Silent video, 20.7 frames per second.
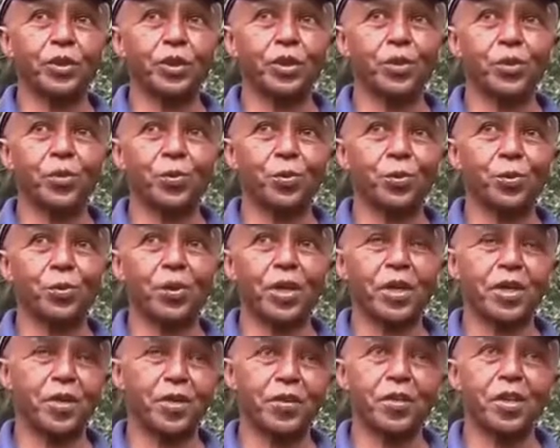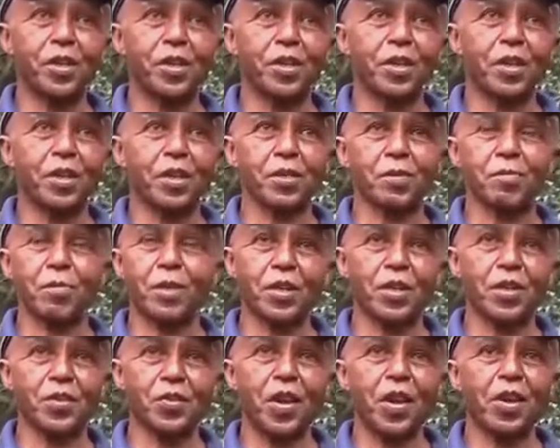just do anything as
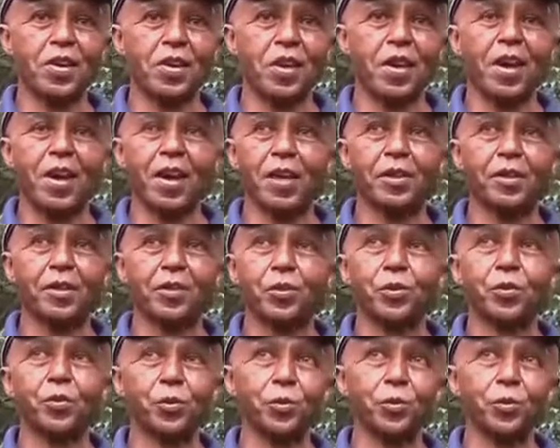much as I can